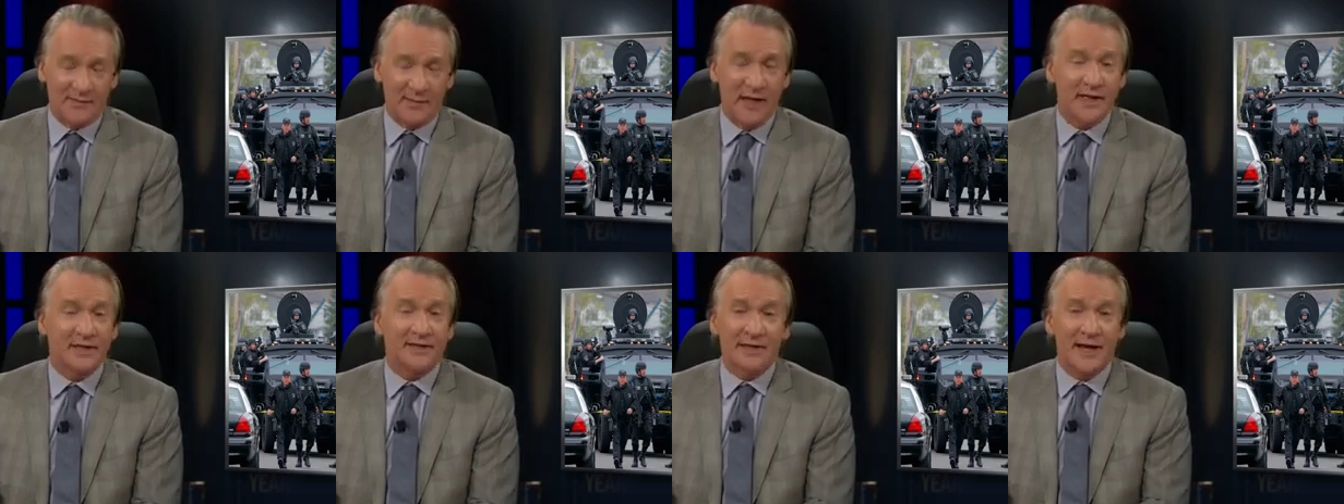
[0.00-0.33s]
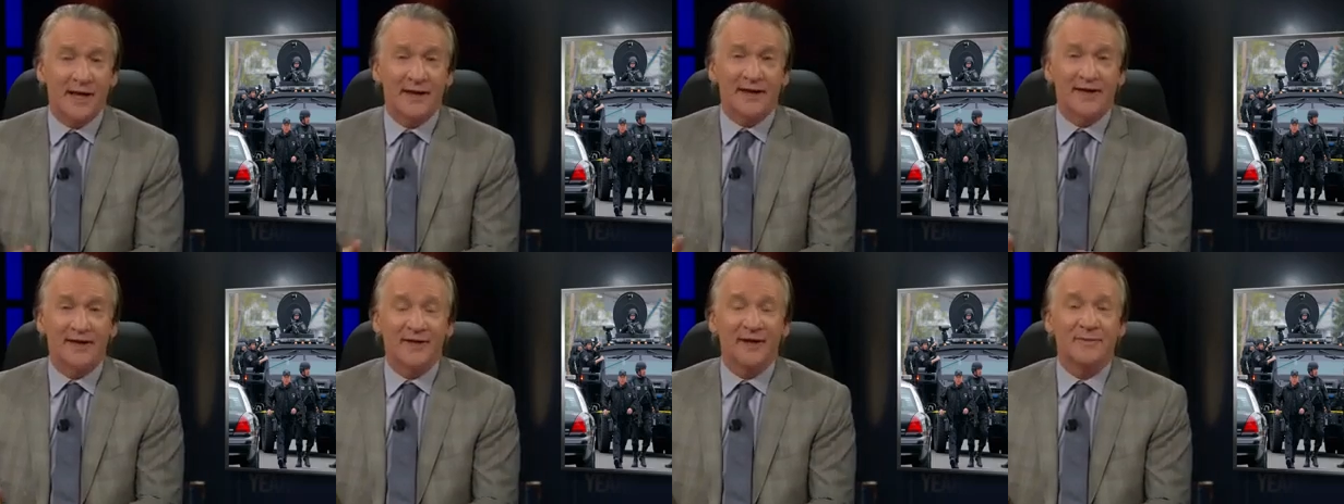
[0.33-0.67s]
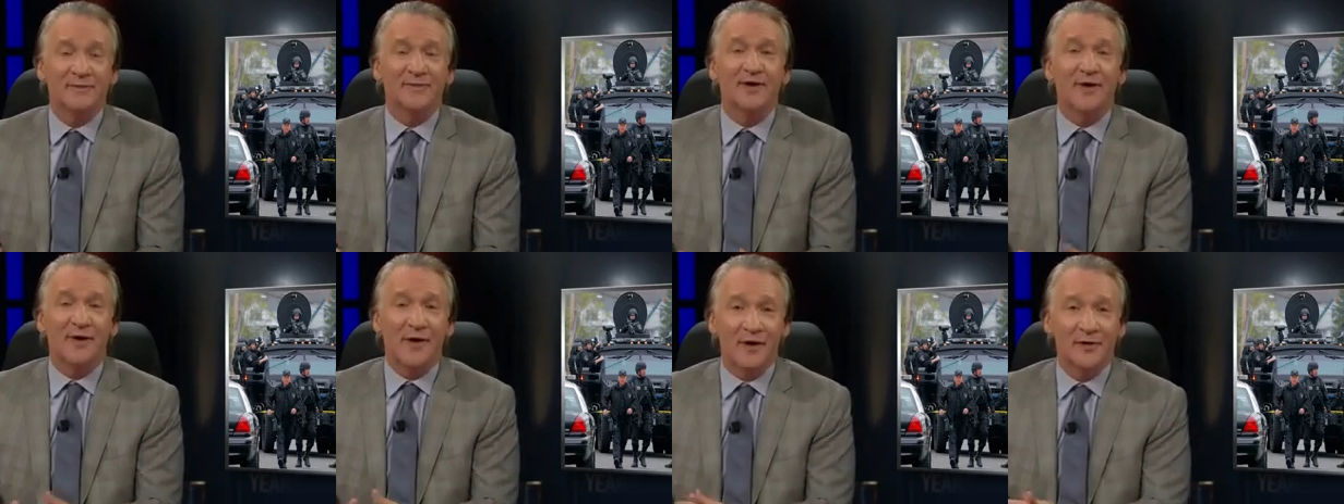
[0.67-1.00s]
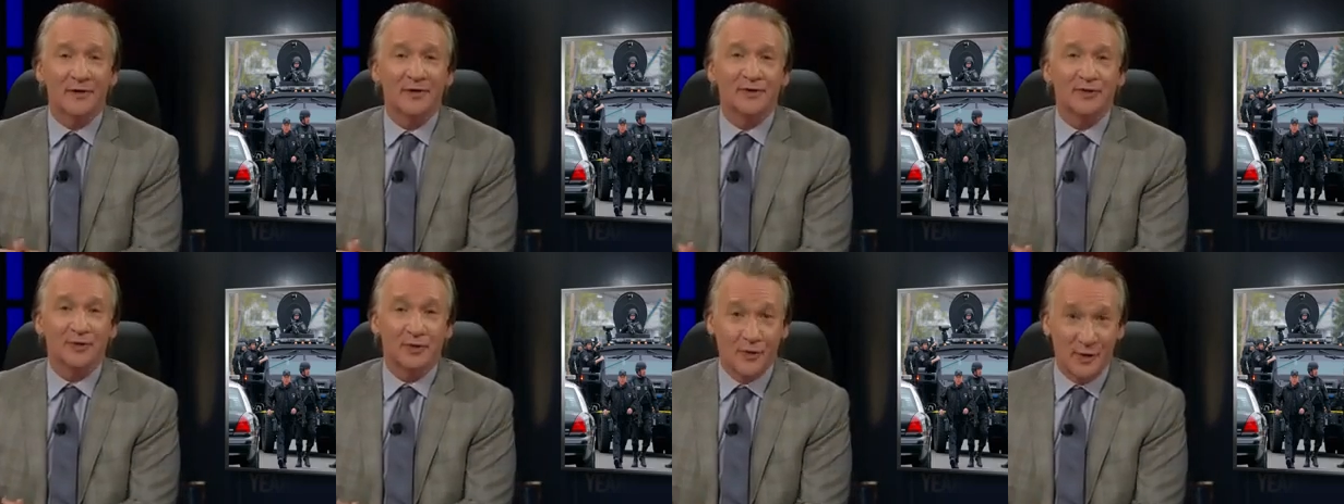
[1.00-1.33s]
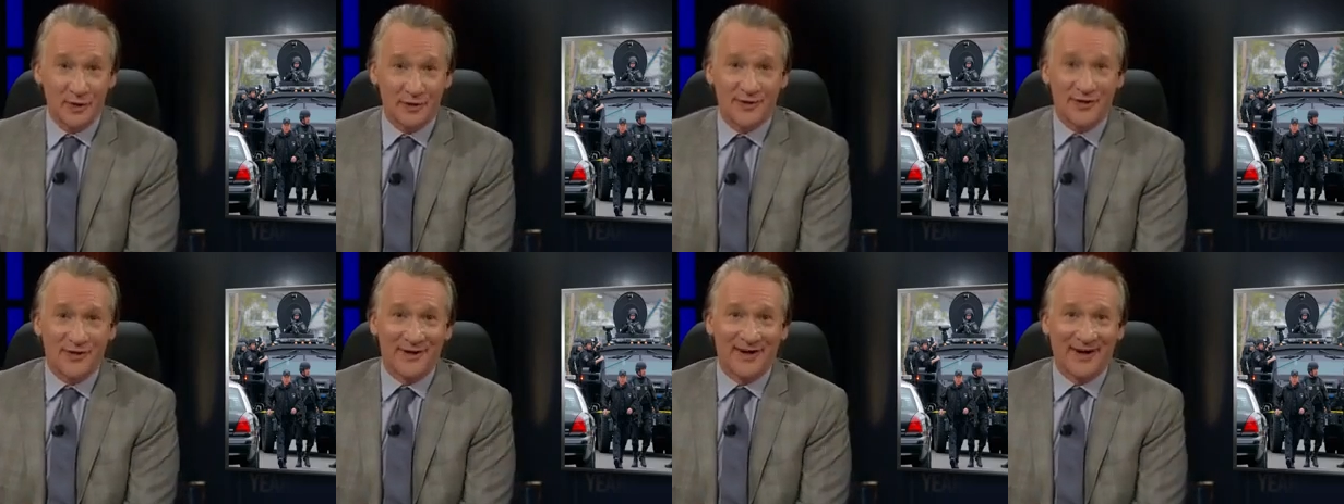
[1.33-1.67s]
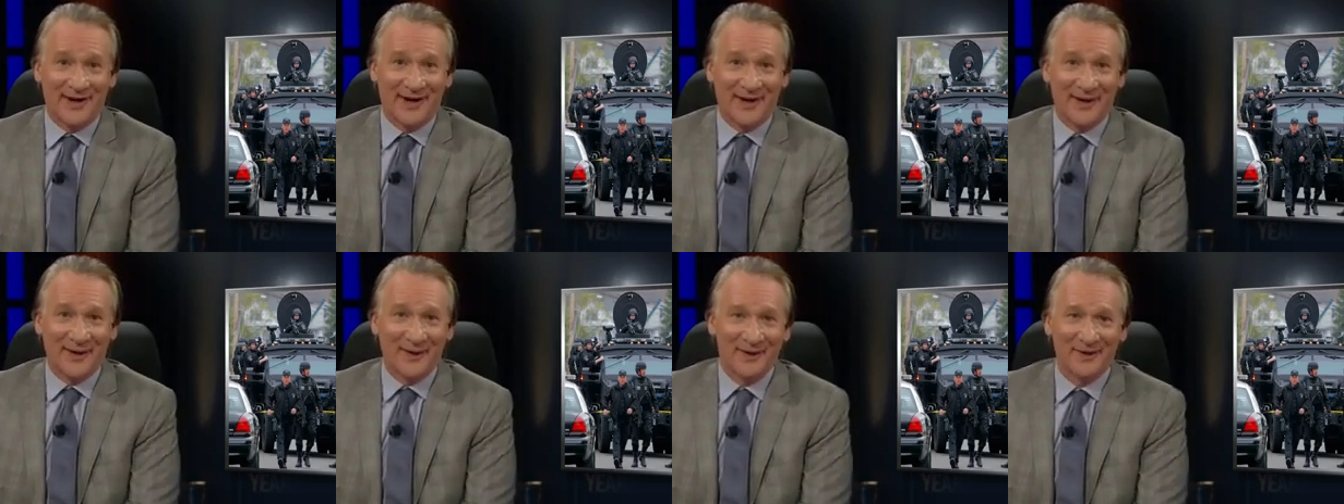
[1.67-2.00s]
by selling them to Arnold
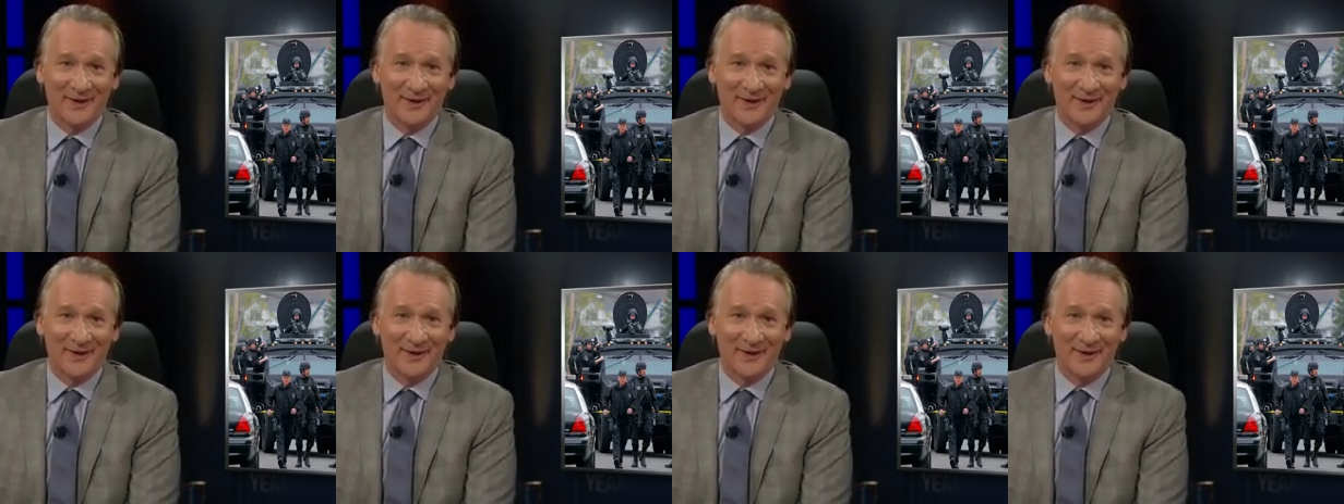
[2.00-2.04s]
Schwarzenegger.